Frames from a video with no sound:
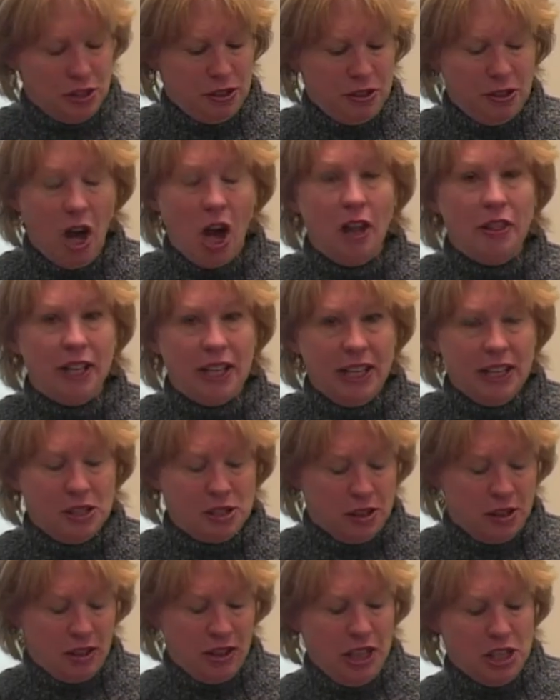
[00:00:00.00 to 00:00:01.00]
all the kids or
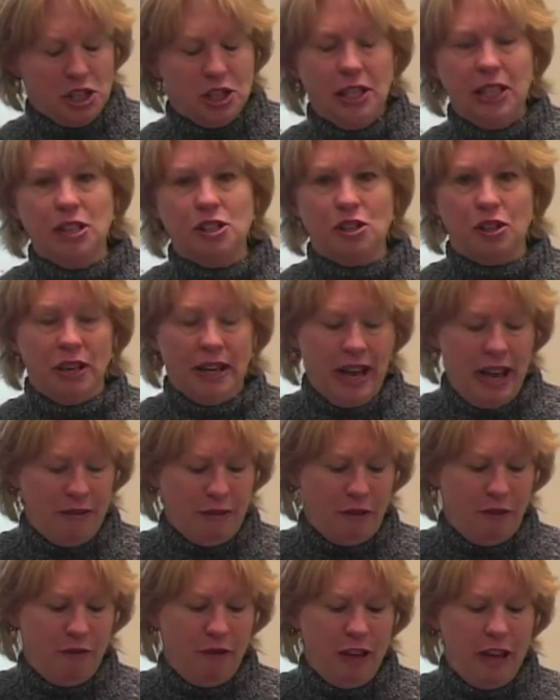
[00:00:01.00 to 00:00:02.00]
the lunch ladies are going to have a
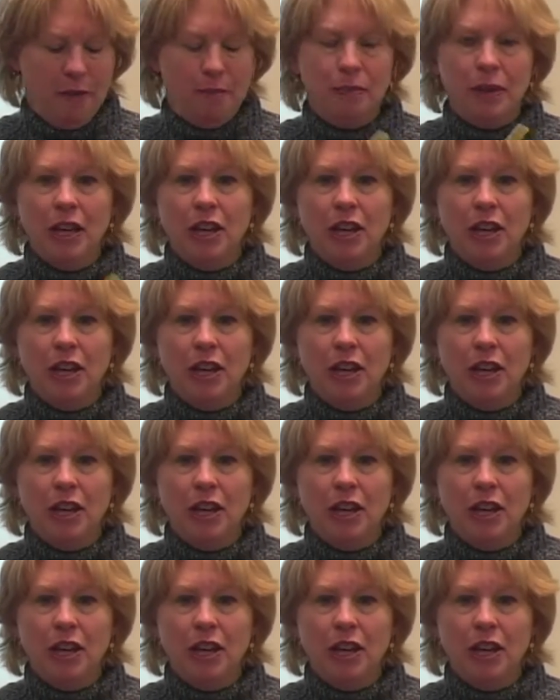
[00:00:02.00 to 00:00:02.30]
fit.